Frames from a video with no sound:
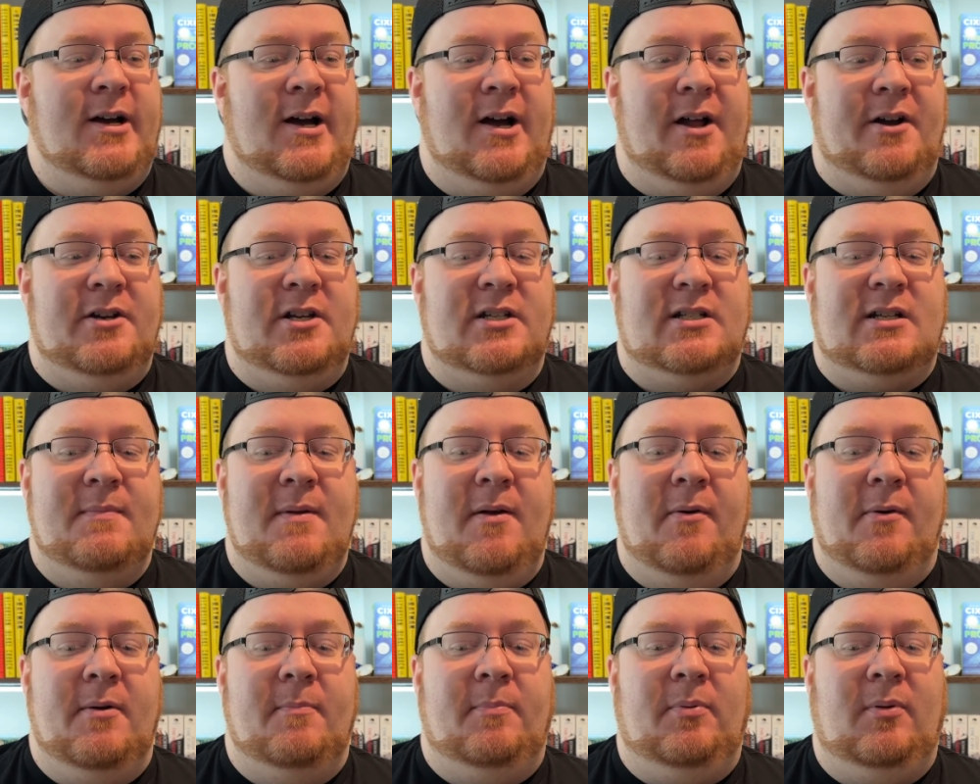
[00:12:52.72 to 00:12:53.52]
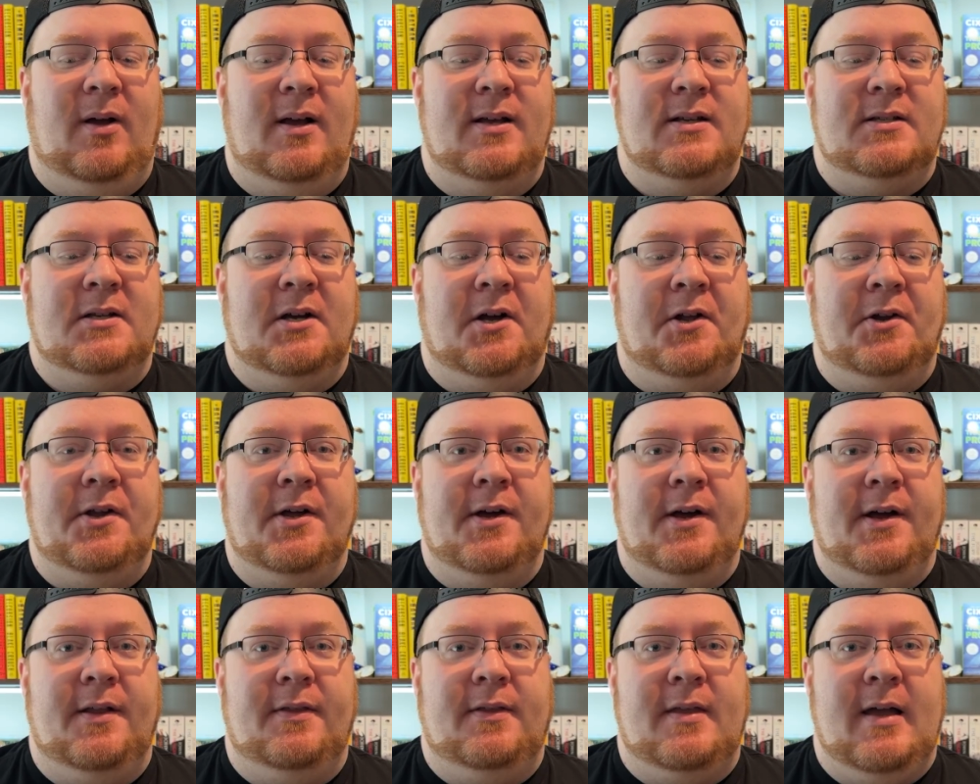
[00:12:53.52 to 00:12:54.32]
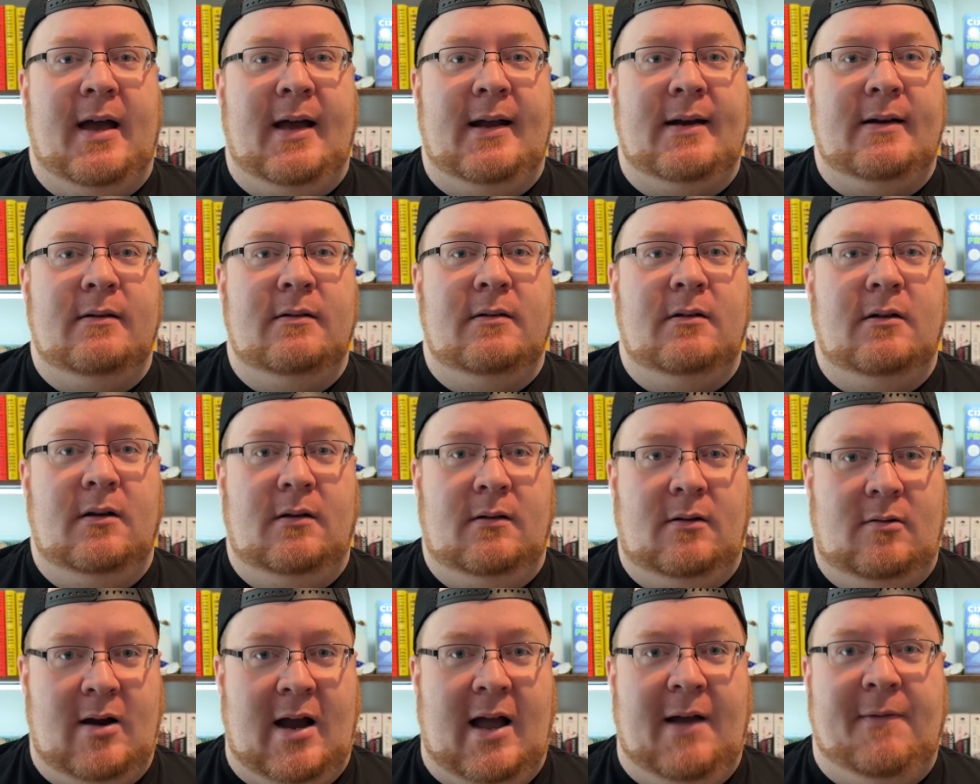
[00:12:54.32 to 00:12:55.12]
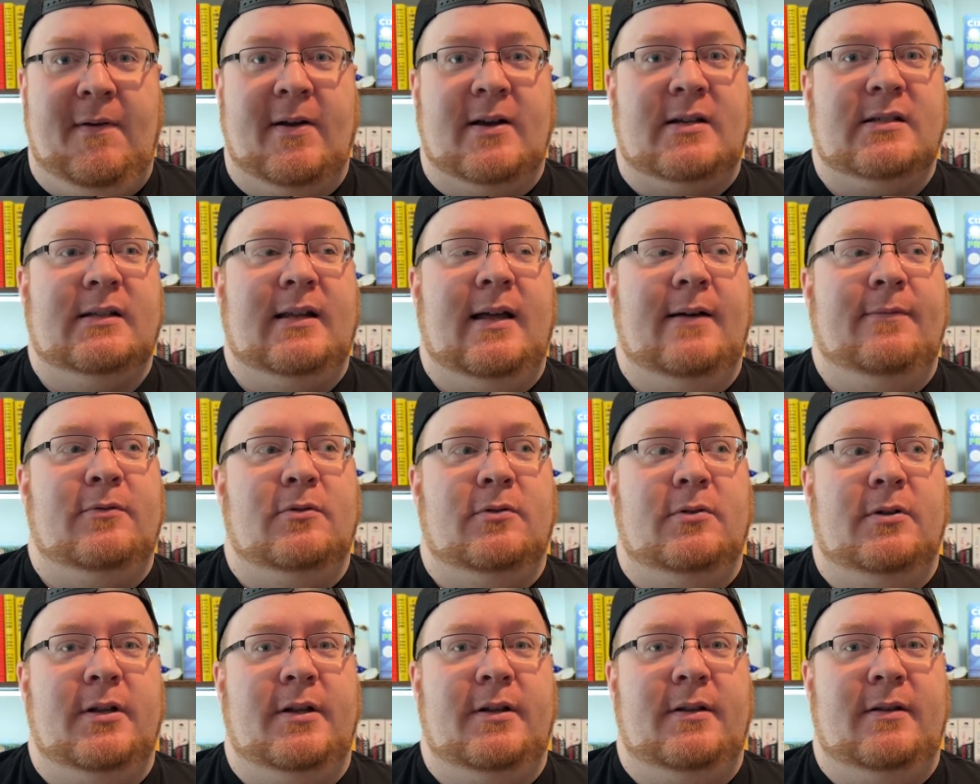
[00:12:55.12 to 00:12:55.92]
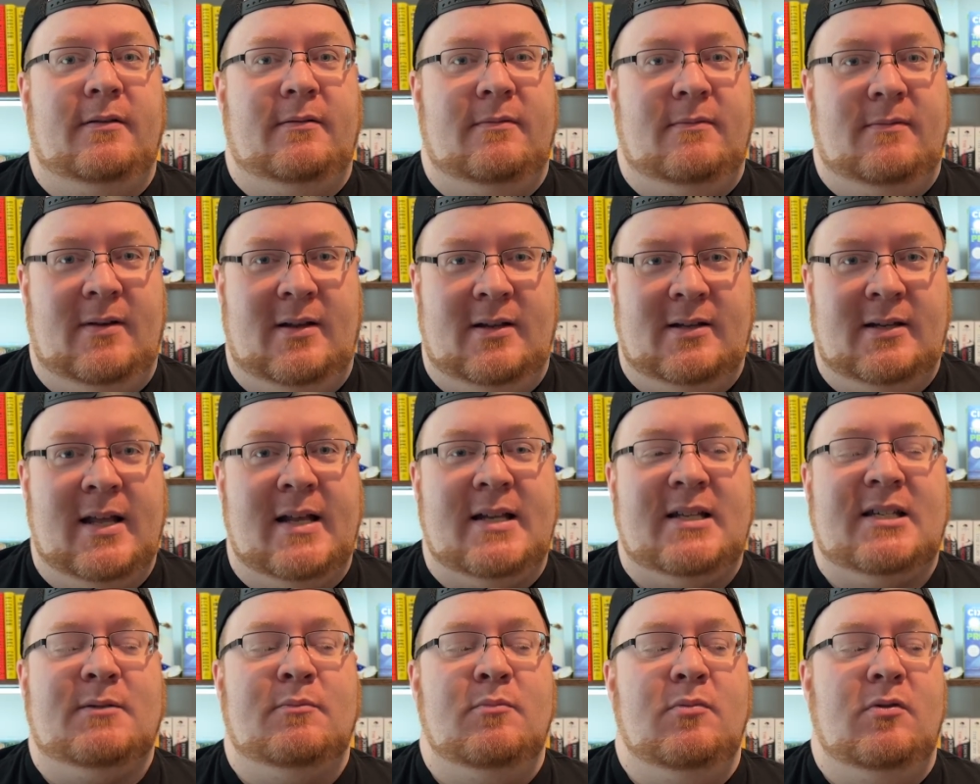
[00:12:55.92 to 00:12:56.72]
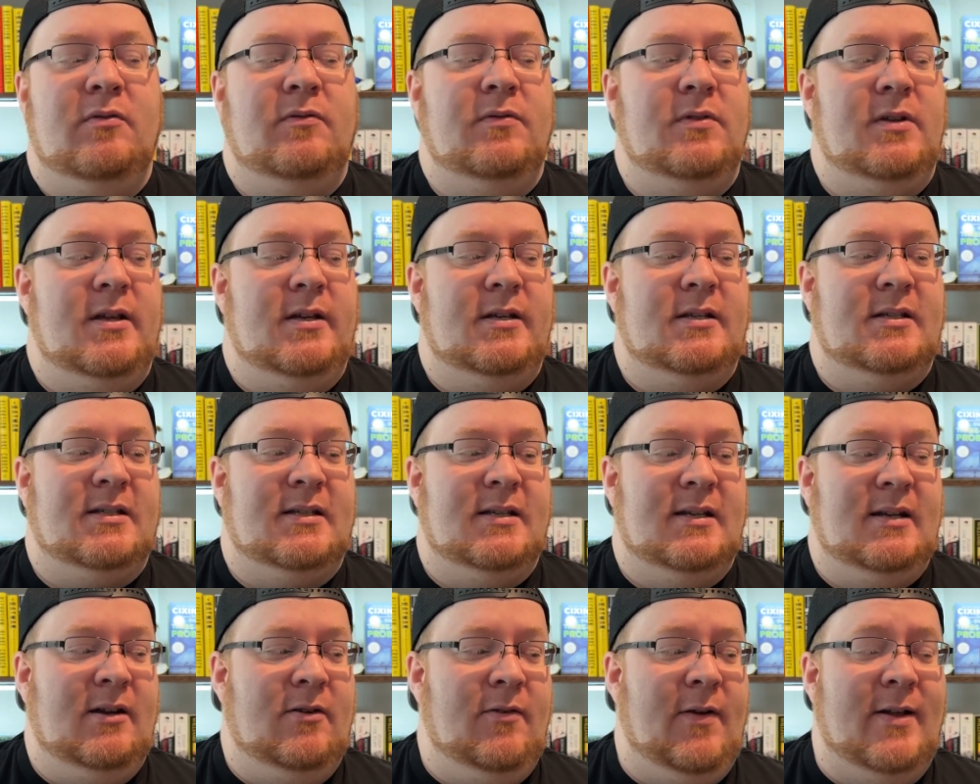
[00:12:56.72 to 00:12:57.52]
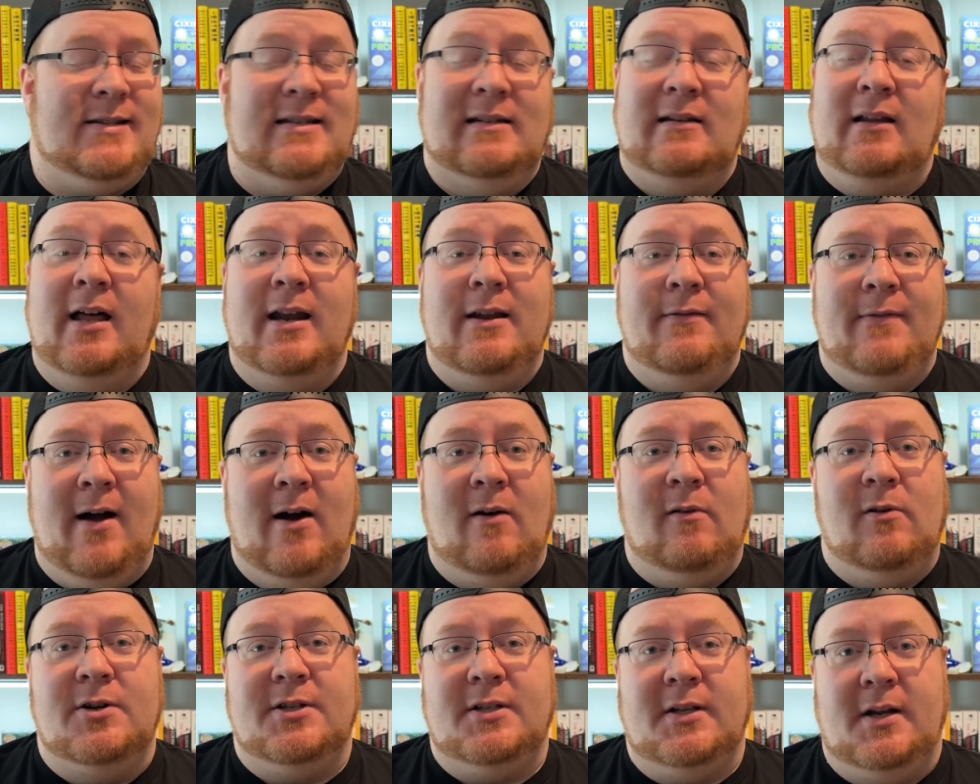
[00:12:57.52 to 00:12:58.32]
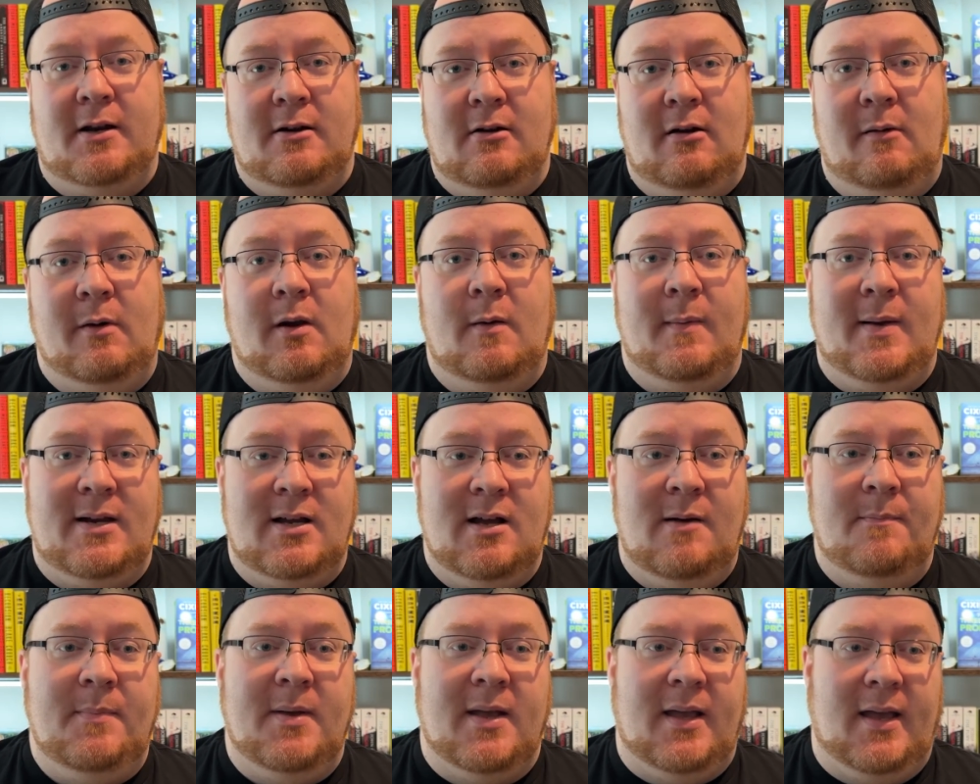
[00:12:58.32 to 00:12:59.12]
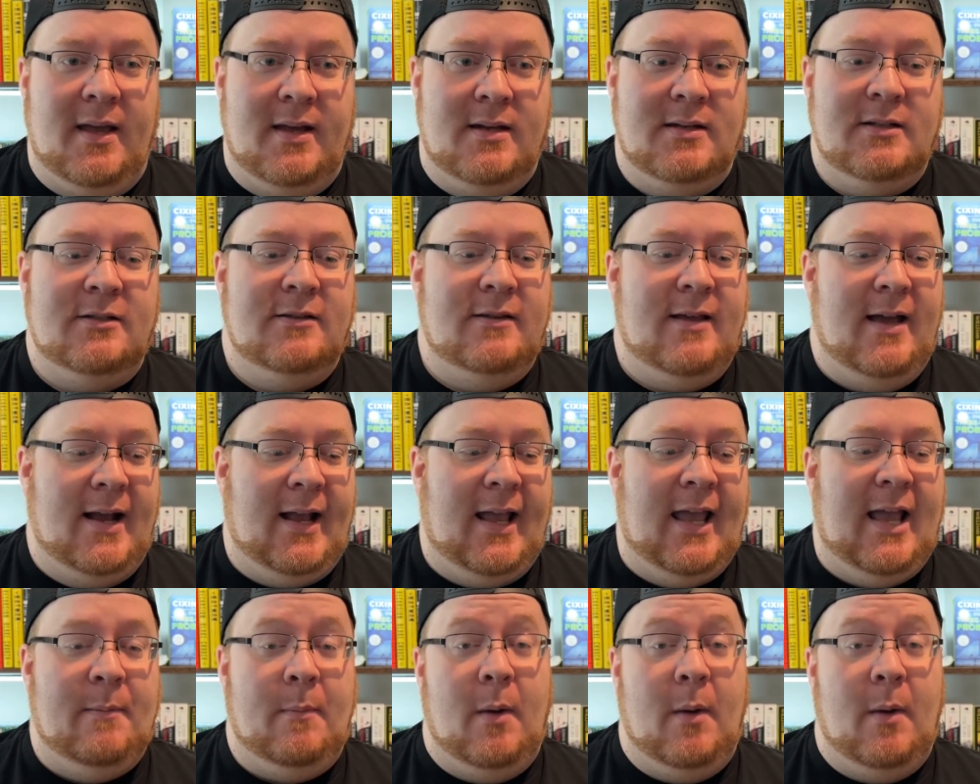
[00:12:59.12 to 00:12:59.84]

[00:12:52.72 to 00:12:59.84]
just to be able to play Zelda at that graphics level and that smoothness, that's a lot of hours that I know I'm going to be dumping into that game